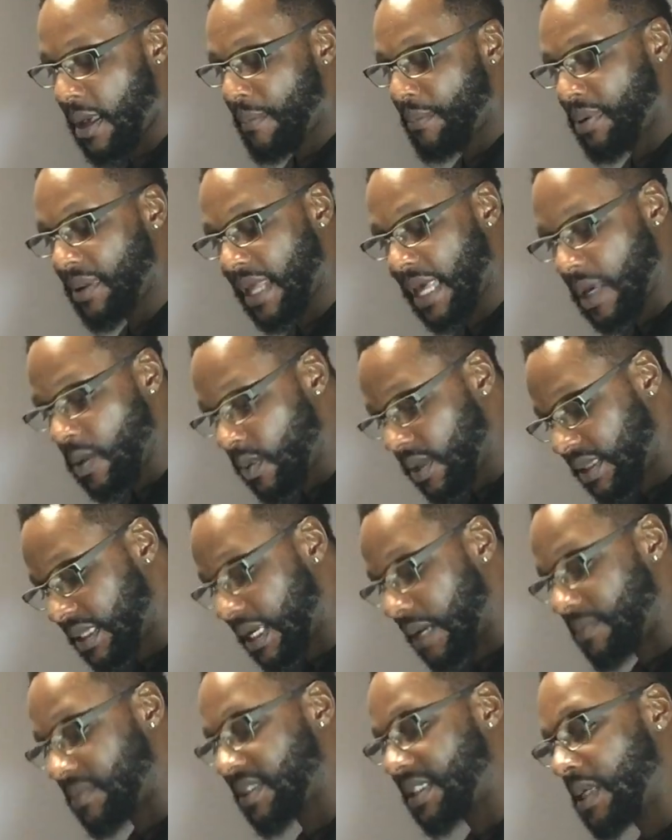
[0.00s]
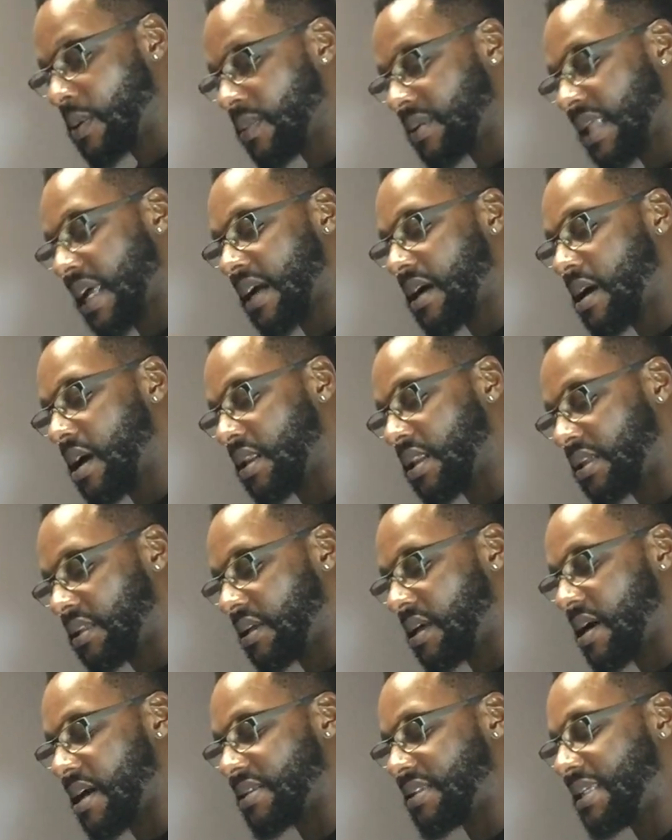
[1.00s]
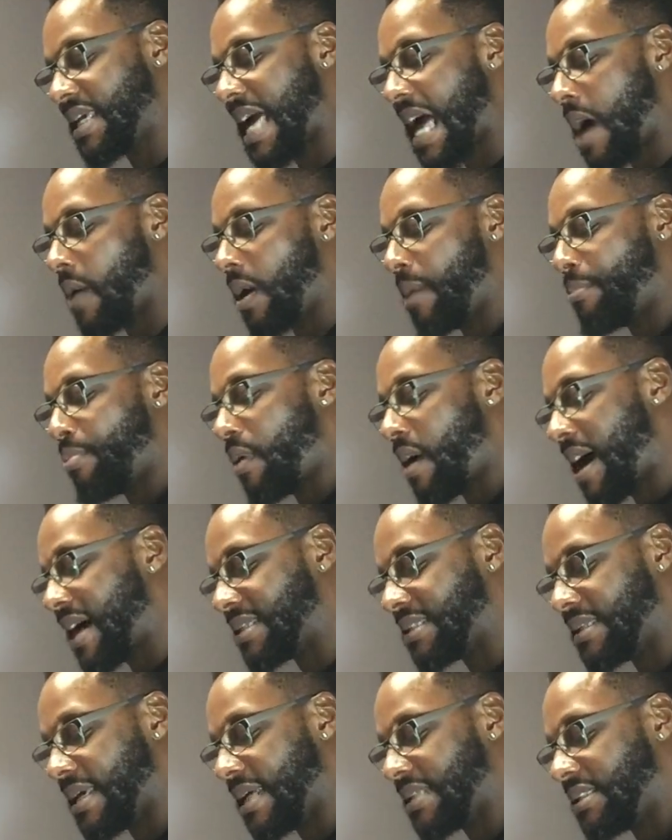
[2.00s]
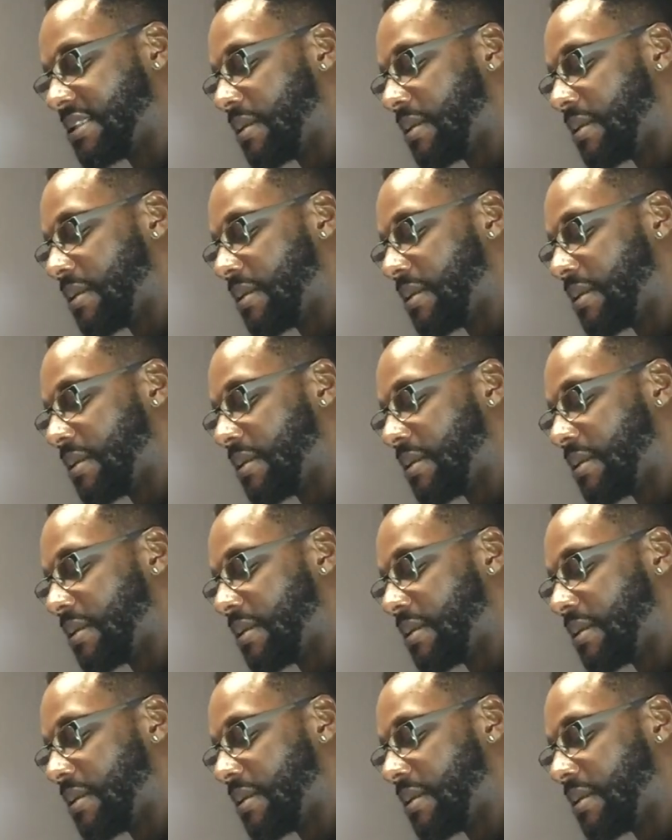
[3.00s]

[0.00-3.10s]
Play with them, see what that color does, see how it processes,